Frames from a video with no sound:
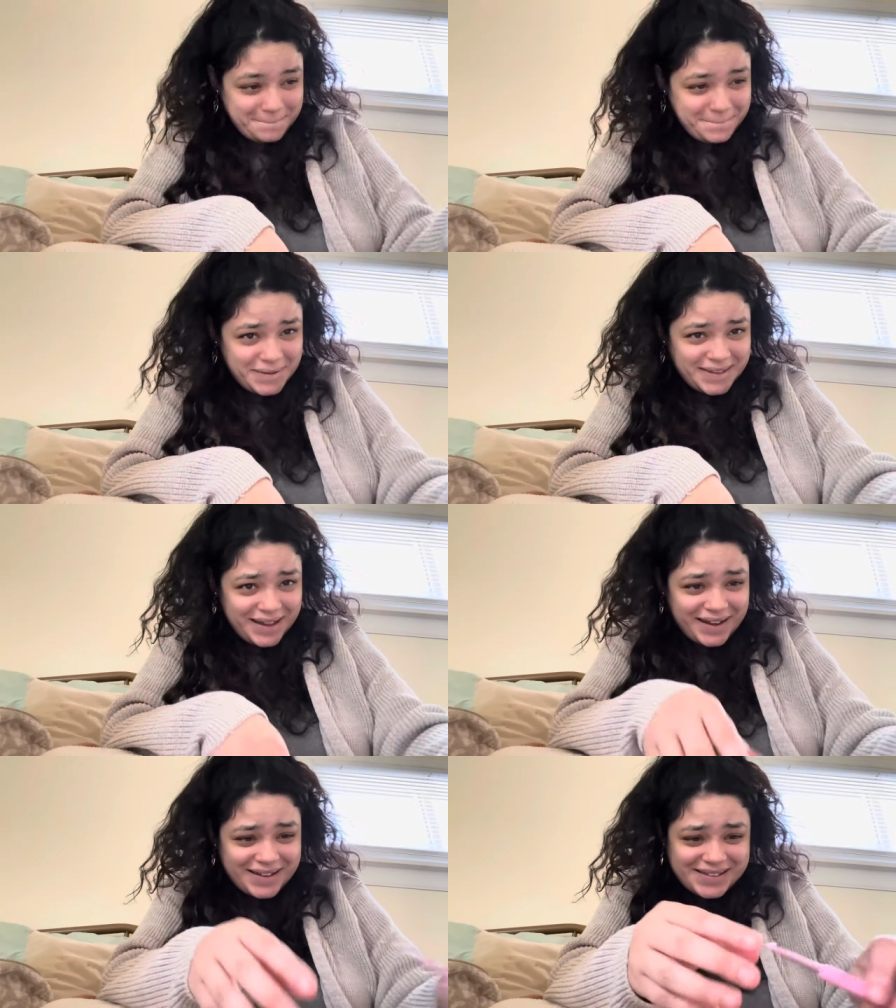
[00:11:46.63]

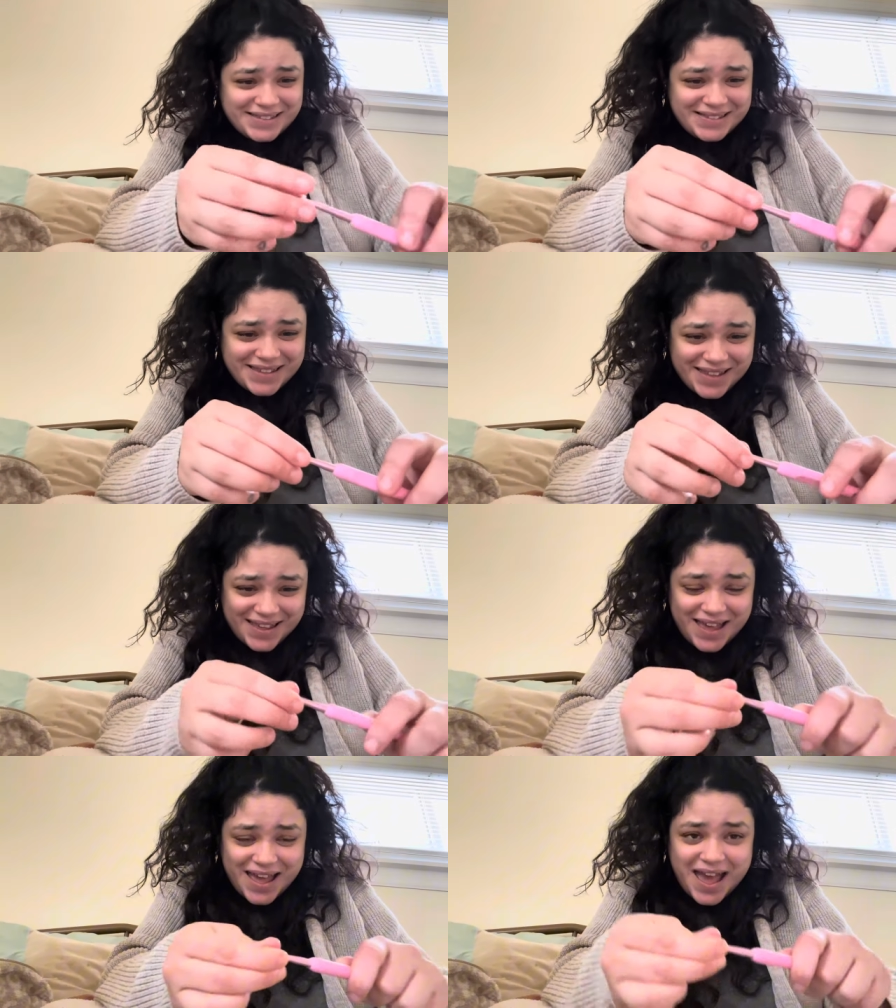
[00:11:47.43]
Because
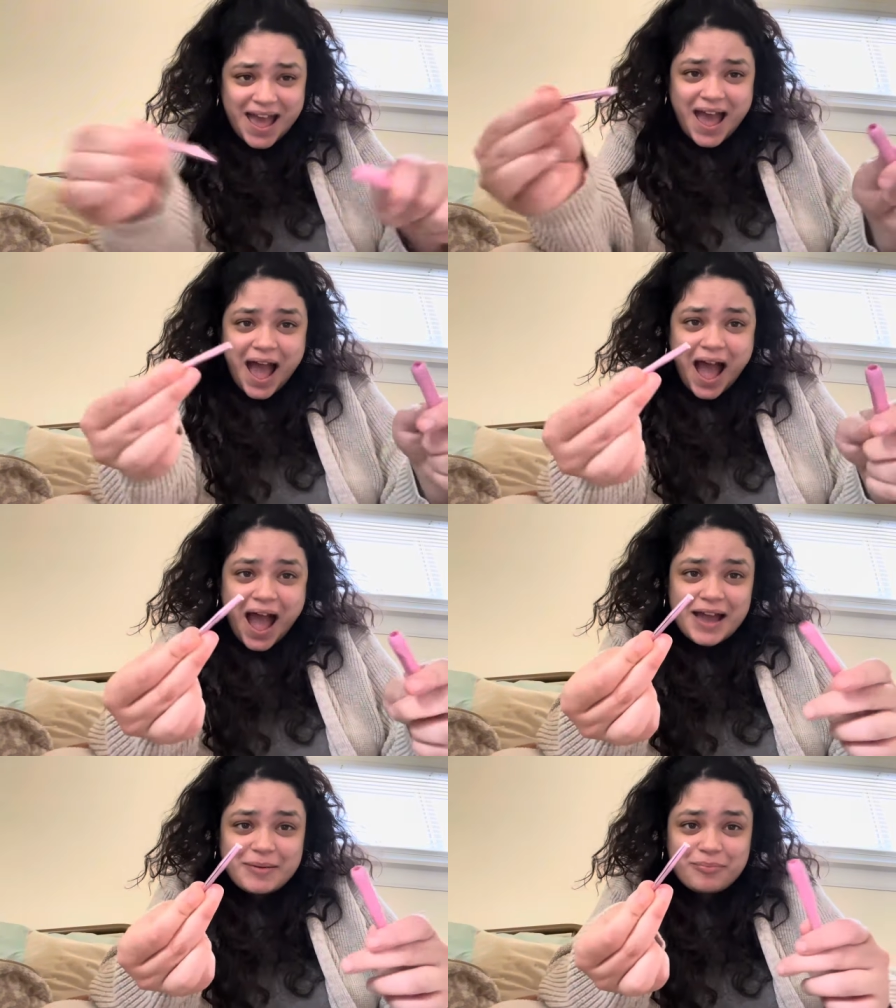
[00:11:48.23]

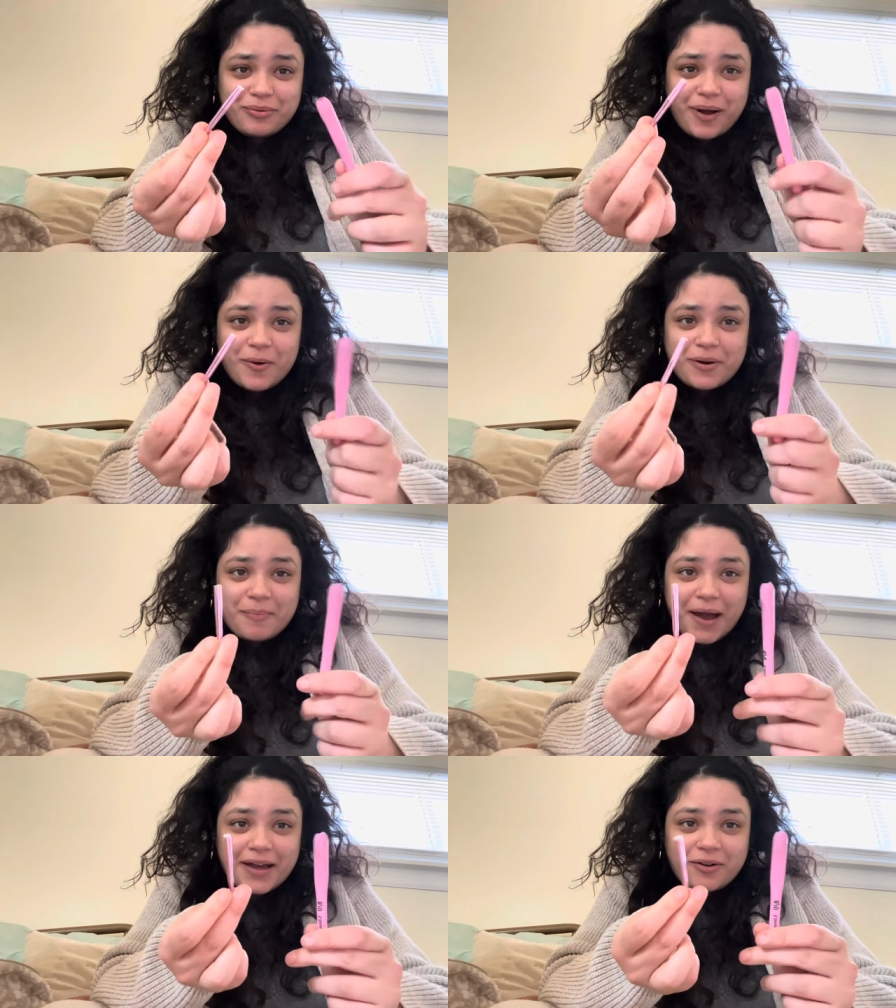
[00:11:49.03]
I broke
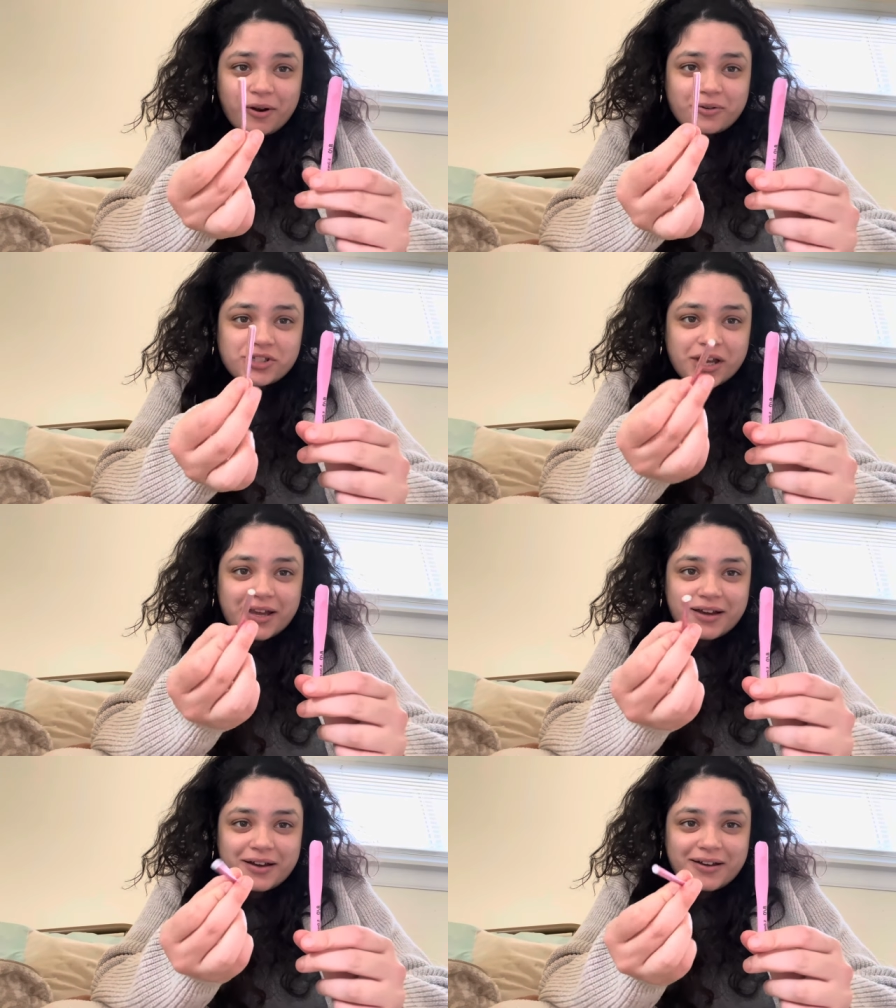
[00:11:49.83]
my
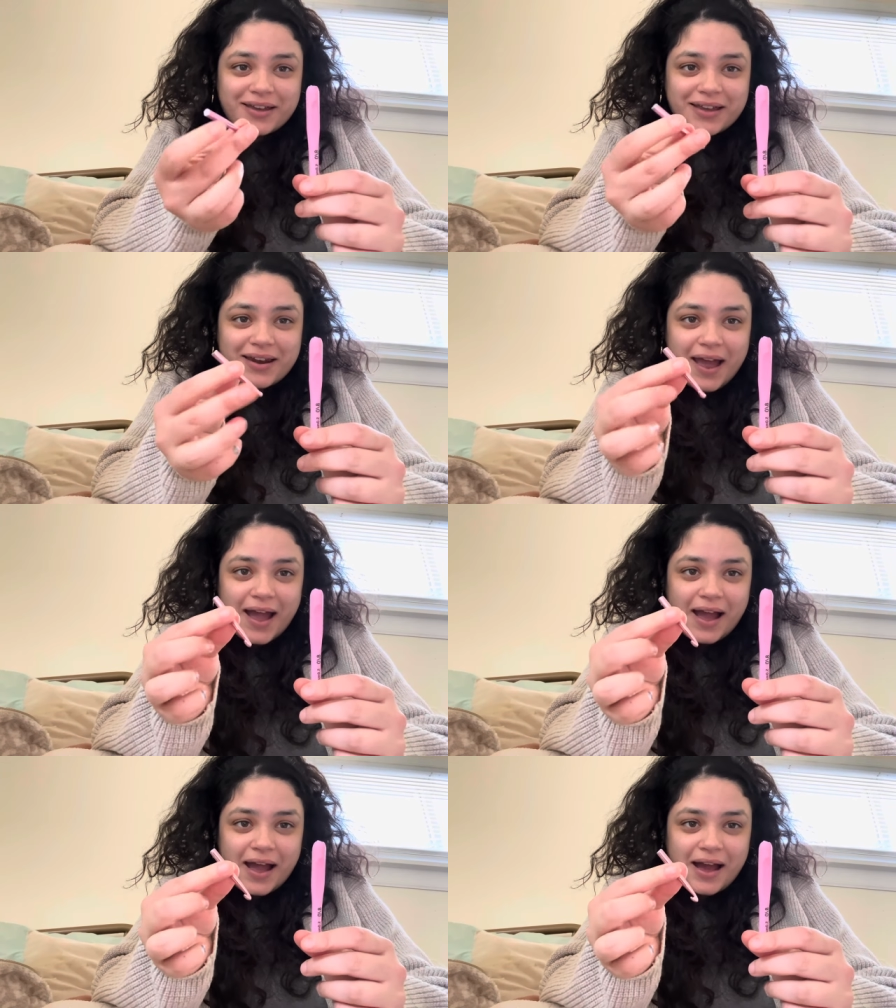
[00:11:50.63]
crochet hook in
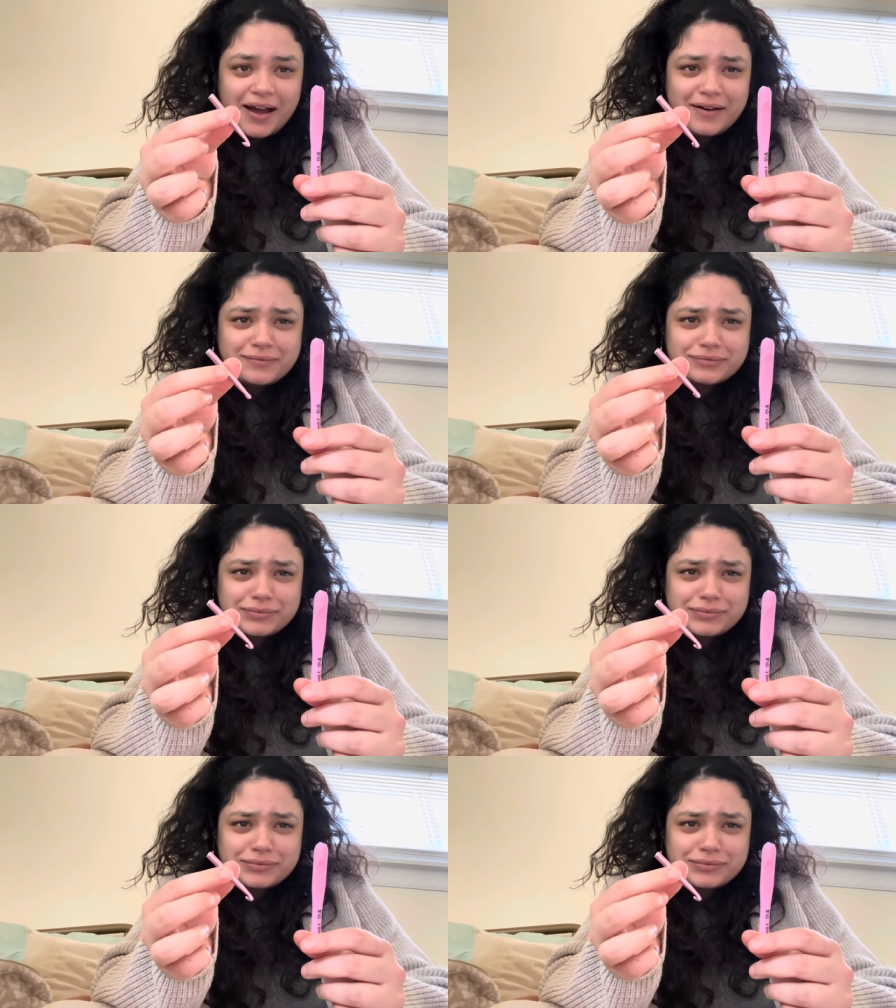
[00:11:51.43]
half.